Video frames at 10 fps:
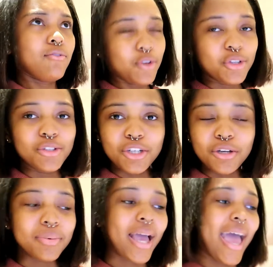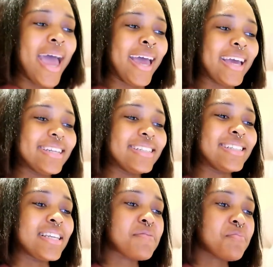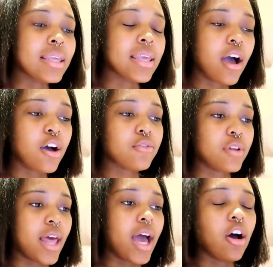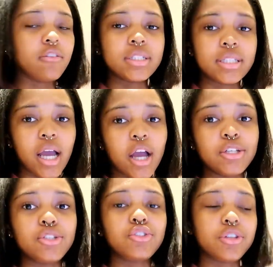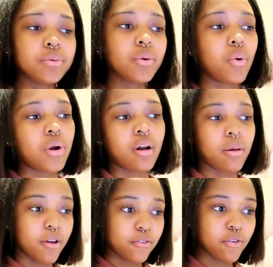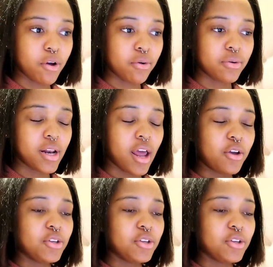for YouTube. And yeah, for that, obviously I screen recorded on my phone.